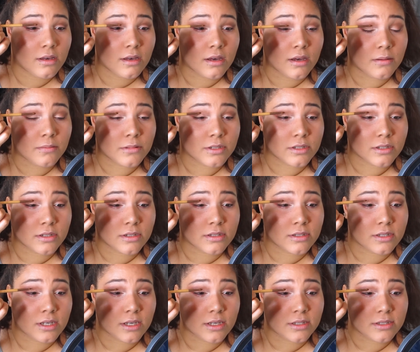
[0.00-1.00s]
I'm just gonna
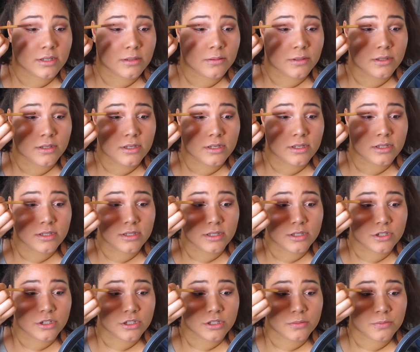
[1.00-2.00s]
take some of this and
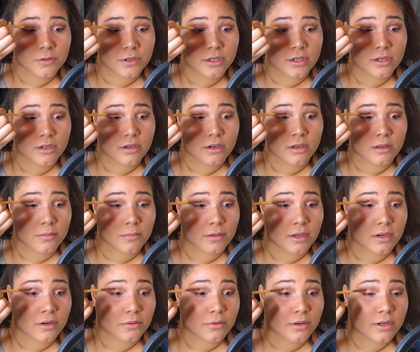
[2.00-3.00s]
just put it on
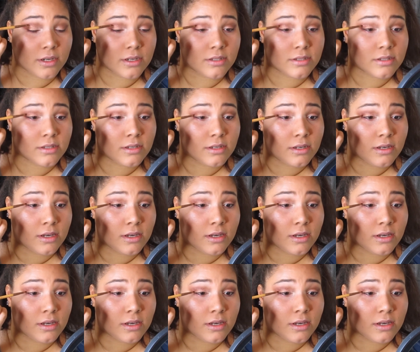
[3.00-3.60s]
my crease.